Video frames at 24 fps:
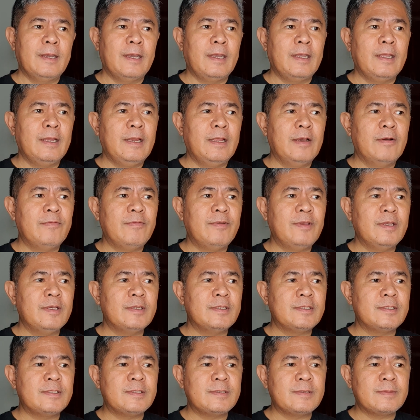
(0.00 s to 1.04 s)
I love
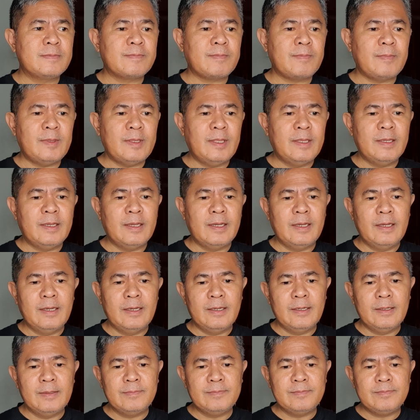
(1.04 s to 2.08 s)
his
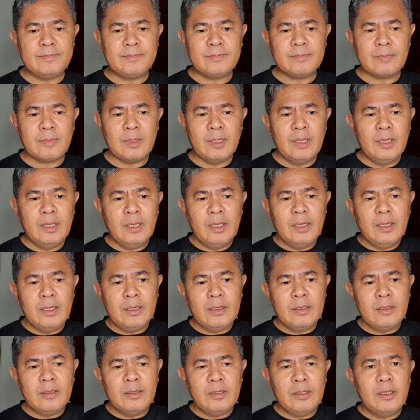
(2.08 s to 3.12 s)

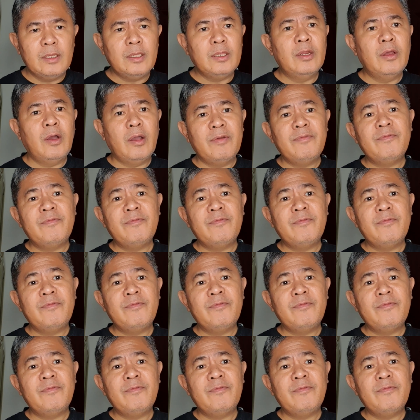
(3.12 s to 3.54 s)
you know,